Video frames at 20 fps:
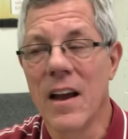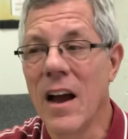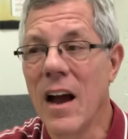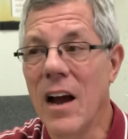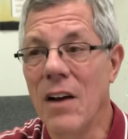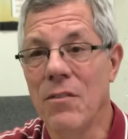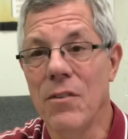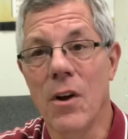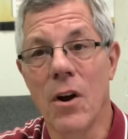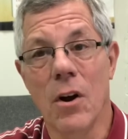
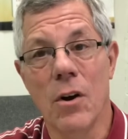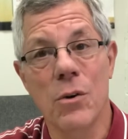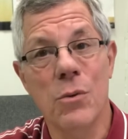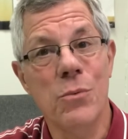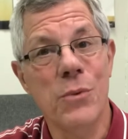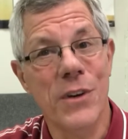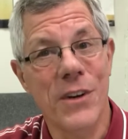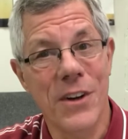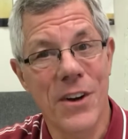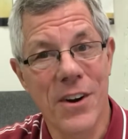I've gone
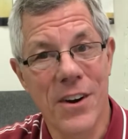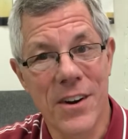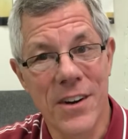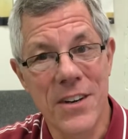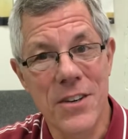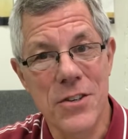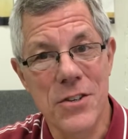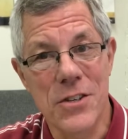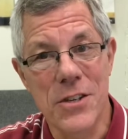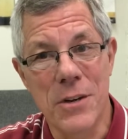where God
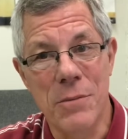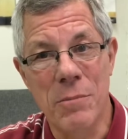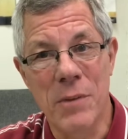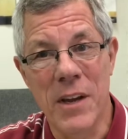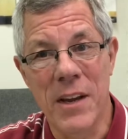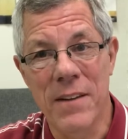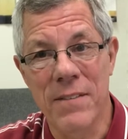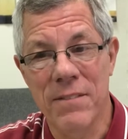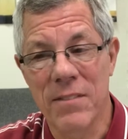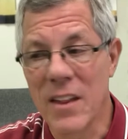has sent
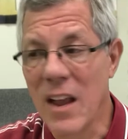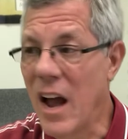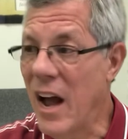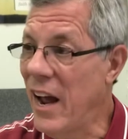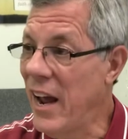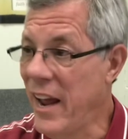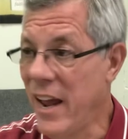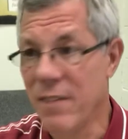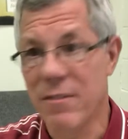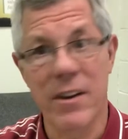me. I
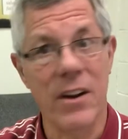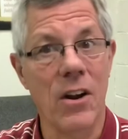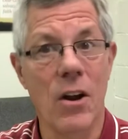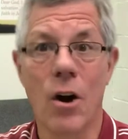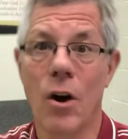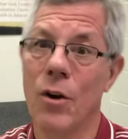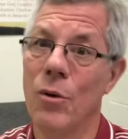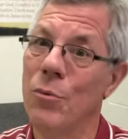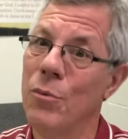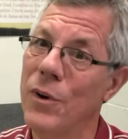haven't
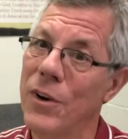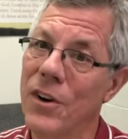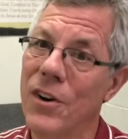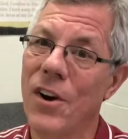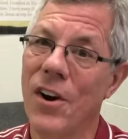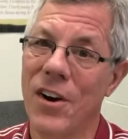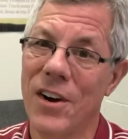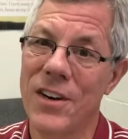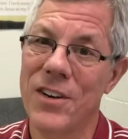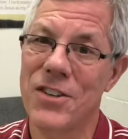gone where
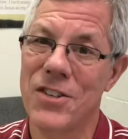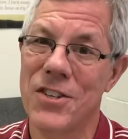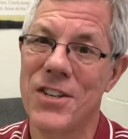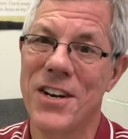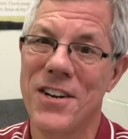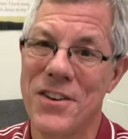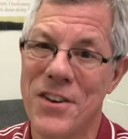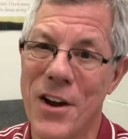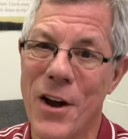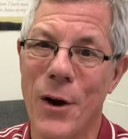God has
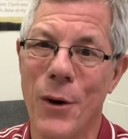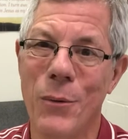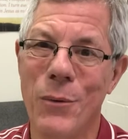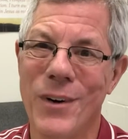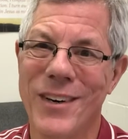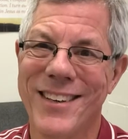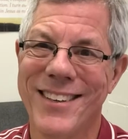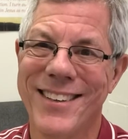said no.